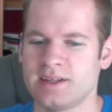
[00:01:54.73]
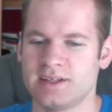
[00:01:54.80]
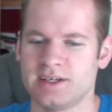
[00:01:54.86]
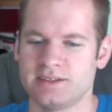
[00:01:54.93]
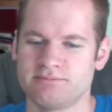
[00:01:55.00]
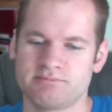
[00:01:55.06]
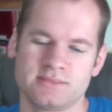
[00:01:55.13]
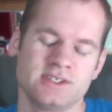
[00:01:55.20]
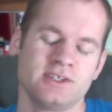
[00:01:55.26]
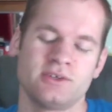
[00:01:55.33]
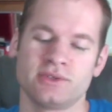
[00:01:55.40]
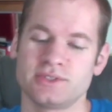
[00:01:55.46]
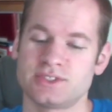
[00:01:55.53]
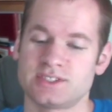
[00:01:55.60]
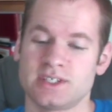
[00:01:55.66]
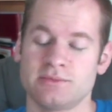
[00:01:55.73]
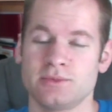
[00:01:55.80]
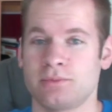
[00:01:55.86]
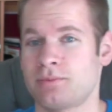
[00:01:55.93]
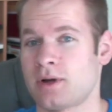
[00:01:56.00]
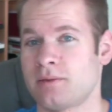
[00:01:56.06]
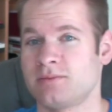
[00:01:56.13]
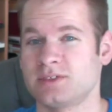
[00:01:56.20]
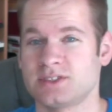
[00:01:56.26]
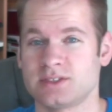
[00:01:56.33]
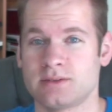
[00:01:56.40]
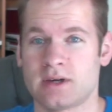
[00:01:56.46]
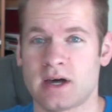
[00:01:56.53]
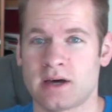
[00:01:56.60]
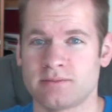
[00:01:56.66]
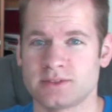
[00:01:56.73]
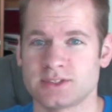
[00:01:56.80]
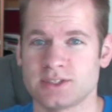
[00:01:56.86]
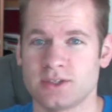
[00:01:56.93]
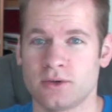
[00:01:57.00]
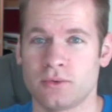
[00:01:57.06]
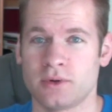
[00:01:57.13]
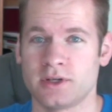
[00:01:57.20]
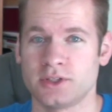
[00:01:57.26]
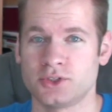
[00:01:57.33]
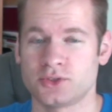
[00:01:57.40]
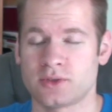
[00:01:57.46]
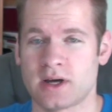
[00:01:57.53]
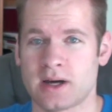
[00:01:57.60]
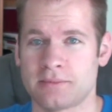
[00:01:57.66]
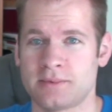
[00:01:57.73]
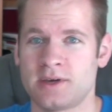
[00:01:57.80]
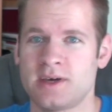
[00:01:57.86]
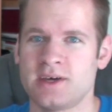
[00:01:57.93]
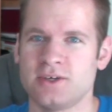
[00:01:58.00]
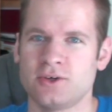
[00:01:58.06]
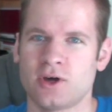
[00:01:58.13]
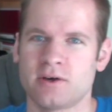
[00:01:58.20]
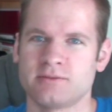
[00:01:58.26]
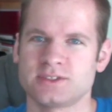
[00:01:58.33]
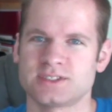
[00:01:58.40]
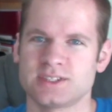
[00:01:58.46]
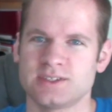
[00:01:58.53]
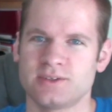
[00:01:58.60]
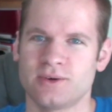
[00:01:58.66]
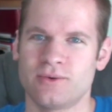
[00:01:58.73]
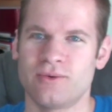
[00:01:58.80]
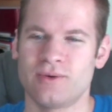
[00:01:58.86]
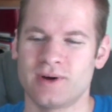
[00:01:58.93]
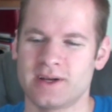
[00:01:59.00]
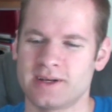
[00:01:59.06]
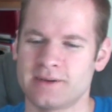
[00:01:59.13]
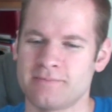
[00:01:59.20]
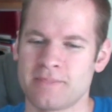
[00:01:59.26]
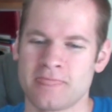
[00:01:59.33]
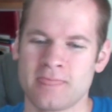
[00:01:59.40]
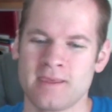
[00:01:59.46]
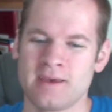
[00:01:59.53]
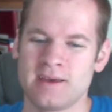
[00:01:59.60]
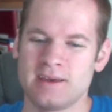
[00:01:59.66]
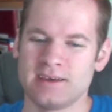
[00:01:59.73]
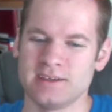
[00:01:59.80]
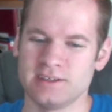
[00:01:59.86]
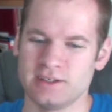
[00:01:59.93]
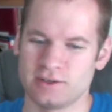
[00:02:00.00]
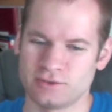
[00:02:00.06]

That, you know, this is something you probably obviously don't want to drop. You obviously don't want to, you